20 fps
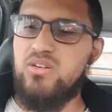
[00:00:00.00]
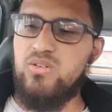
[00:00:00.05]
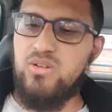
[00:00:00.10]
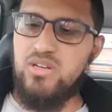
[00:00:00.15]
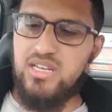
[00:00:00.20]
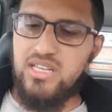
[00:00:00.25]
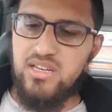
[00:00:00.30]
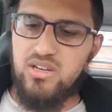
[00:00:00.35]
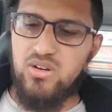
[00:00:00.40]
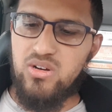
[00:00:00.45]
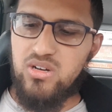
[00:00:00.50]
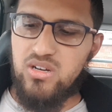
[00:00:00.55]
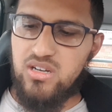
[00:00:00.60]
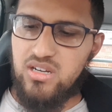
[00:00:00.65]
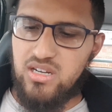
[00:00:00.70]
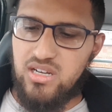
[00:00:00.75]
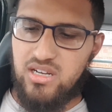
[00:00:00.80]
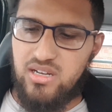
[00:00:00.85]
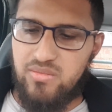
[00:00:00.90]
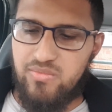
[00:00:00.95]
only got
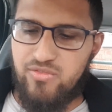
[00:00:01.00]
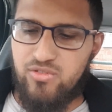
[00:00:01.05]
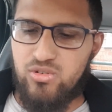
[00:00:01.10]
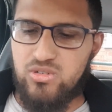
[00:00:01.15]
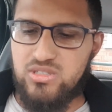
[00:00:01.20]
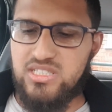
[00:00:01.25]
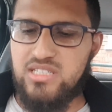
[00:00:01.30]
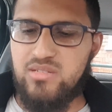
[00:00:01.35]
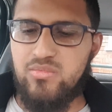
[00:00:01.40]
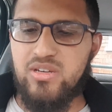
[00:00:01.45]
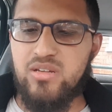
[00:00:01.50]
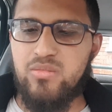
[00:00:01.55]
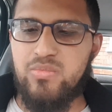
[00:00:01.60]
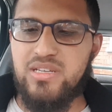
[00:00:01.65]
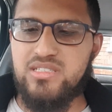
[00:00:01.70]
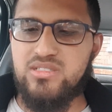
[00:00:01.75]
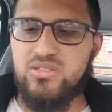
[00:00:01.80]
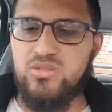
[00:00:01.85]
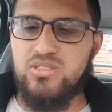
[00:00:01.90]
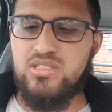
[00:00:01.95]
14
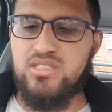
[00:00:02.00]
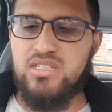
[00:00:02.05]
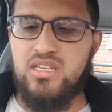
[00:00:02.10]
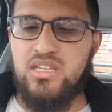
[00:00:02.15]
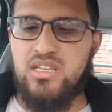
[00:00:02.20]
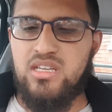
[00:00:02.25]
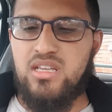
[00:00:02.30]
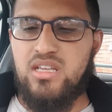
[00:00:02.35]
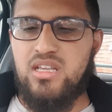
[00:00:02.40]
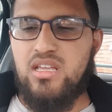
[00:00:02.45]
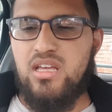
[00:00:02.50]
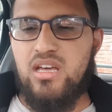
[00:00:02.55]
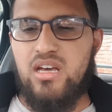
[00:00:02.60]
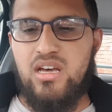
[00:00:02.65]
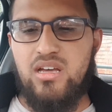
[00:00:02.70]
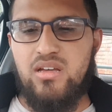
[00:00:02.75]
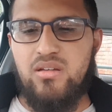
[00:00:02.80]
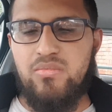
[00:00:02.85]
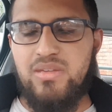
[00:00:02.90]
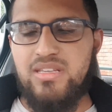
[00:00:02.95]
megapixels.
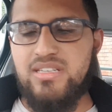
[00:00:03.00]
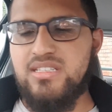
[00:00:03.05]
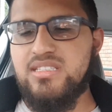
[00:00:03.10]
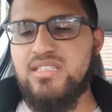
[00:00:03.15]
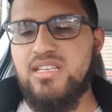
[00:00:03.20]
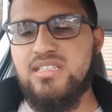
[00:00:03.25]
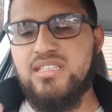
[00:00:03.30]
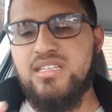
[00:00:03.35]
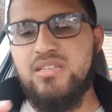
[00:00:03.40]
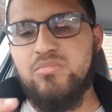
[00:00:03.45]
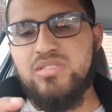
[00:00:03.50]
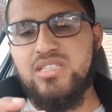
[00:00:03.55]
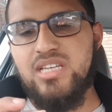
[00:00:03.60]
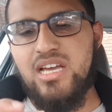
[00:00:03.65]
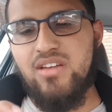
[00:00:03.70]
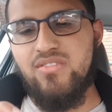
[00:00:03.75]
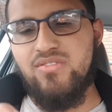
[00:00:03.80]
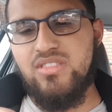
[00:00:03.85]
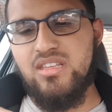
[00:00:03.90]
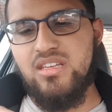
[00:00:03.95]
It doesn't seem to
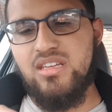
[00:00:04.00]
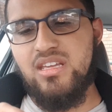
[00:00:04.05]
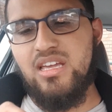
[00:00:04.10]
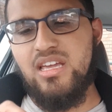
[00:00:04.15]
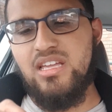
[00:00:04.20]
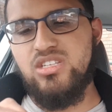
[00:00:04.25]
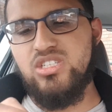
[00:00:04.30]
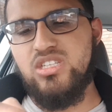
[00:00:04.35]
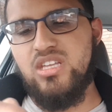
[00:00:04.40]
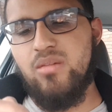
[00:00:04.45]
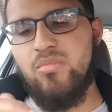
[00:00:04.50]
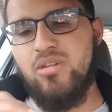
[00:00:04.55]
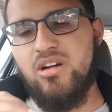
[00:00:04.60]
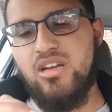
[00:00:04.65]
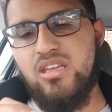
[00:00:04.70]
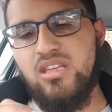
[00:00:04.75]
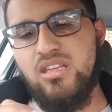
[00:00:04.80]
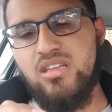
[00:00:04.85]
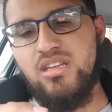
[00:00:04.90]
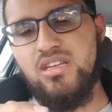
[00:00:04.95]
have the
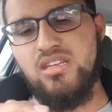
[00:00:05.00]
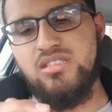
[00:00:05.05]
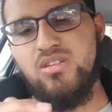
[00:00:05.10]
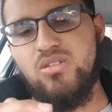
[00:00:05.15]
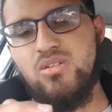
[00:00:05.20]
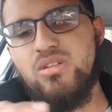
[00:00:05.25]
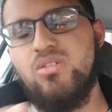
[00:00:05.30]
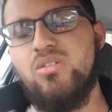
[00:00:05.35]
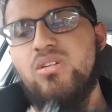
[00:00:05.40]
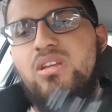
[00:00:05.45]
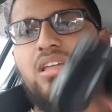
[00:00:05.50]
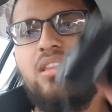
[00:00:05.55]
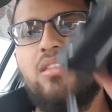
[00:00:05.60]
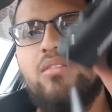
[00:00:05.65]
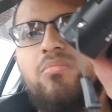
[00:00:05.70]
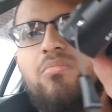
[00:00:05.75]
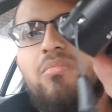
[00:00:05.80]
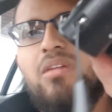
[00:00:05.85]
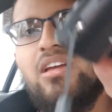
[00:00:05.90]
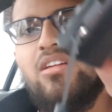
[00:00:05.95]
HDMI. It's only got like the
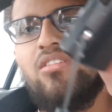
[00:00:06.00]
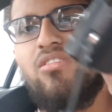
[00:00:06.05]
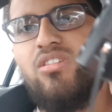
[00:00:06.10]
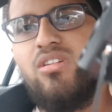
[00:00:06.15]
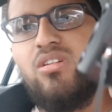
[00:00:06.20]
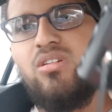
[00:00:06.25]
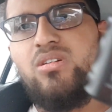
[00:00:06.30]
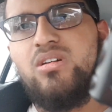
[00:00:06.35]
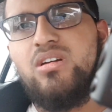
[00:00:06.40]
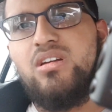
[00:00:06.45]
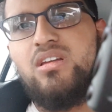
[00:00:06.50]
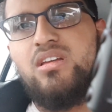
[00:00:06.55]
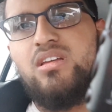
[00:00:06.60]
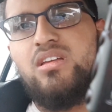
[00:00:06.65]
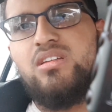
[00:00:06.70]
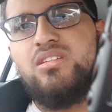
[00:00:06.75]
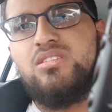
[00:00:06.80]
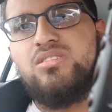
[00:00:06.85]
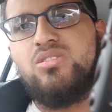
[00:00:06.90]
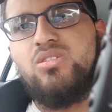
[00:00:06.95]
micro
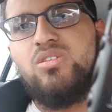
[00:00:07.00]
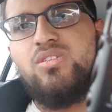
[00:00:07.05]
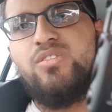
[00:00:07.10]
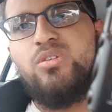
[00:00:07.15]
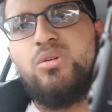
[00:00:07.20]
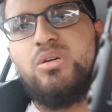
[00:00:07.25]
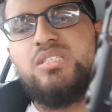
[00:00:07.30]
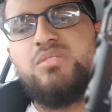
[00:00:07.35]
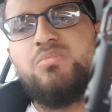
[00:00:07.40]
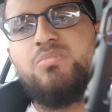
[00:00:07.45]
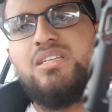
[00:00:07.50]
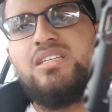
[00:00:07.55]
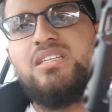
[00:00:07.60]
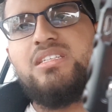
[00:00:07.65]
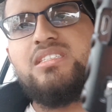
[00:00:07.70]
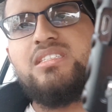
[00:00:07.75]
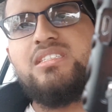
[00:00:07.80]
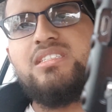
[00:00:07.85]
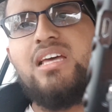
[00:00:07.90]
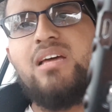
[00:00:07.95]
sort of USB
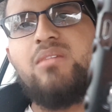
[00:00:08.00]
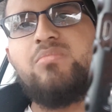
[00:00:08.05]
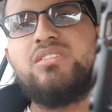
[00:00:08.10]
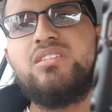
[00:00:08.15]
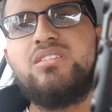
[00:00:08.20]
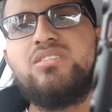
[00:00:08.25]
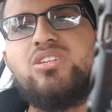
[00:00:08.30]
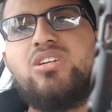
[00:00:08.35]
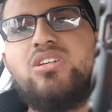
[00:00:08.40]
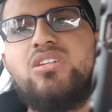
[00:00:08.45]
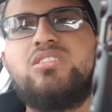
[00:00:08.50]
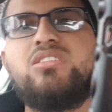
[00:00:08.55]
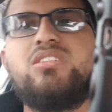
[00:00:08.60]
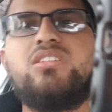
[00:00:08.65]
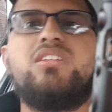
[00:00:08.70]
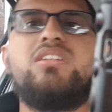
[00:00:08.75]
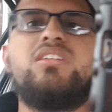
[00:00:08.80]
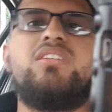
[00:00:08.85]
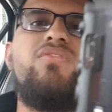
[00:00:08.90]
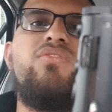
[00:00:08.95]
Samsung
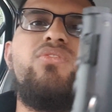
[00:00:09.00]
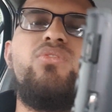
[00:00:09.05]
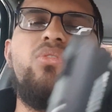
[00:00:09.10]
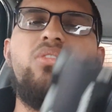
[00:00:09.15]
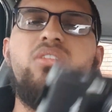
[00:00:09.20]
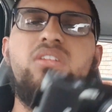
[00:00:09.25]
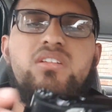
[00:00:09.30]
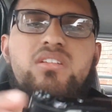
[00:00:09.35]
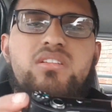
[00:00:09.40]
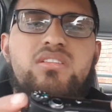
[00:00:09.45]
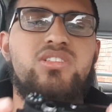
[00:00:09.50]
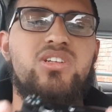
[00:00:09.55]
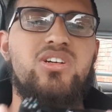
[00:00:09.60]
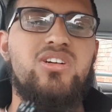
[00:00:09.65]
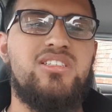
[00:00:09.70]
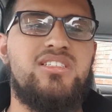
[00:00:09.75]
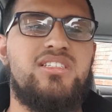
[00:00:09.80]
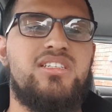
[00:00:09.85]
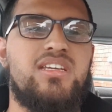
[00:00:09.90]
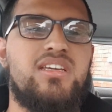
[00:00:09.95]
charger for
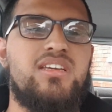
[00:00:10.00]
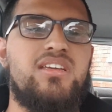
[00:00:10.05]
charging